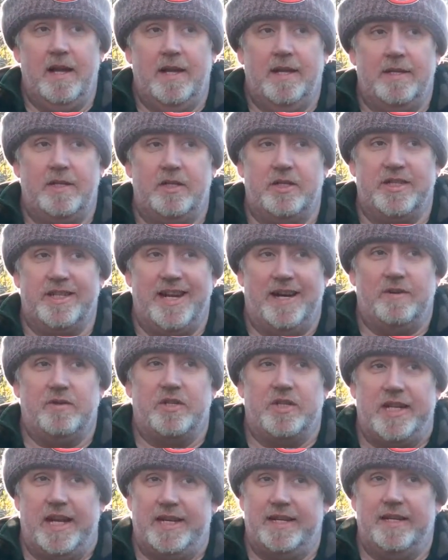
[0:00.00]
She's an
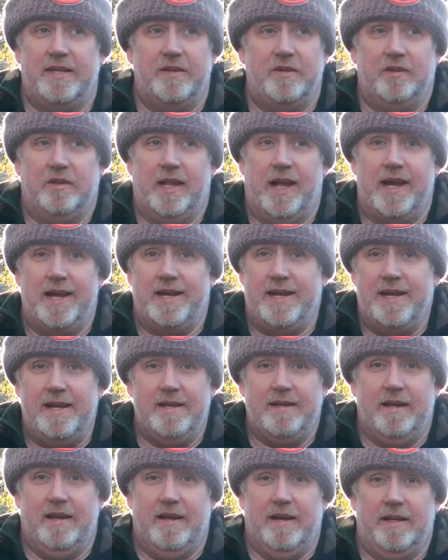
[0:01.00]
outstanding young lady,
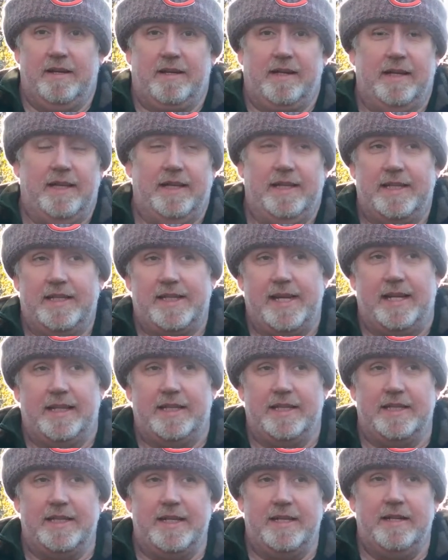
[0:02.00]
clearly
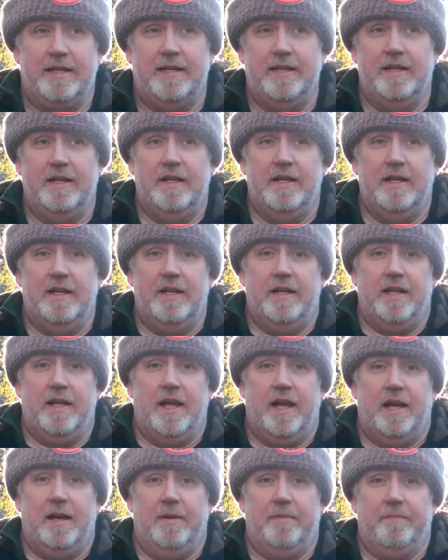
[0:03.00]
talented,
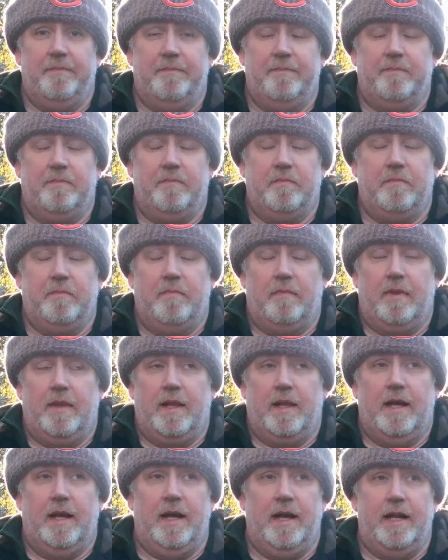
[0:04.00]

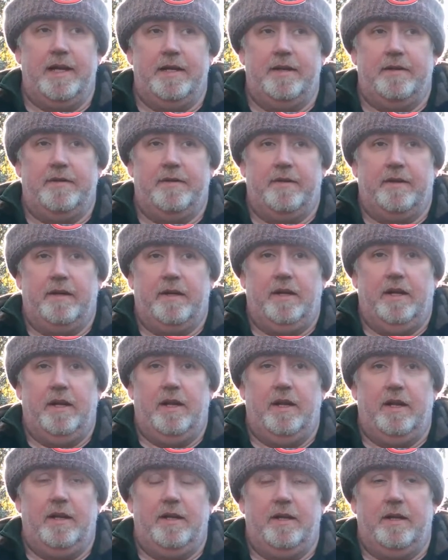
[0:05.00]
and
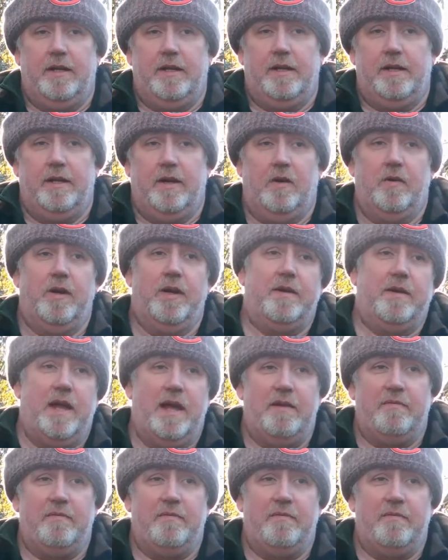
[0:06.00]
you know, it